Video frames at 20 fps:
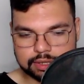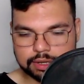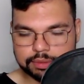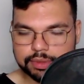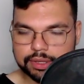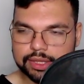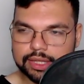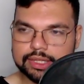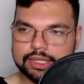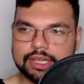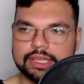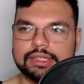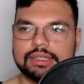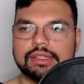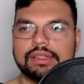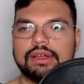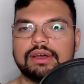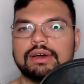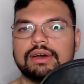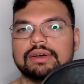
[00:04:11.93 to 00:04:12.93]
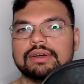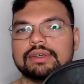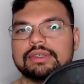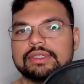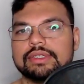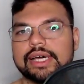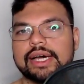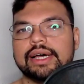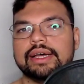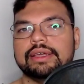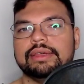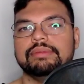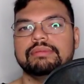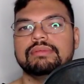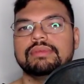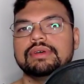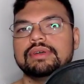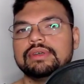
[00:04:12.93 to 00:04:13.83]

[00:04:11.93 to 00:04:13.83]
something that takes a long time.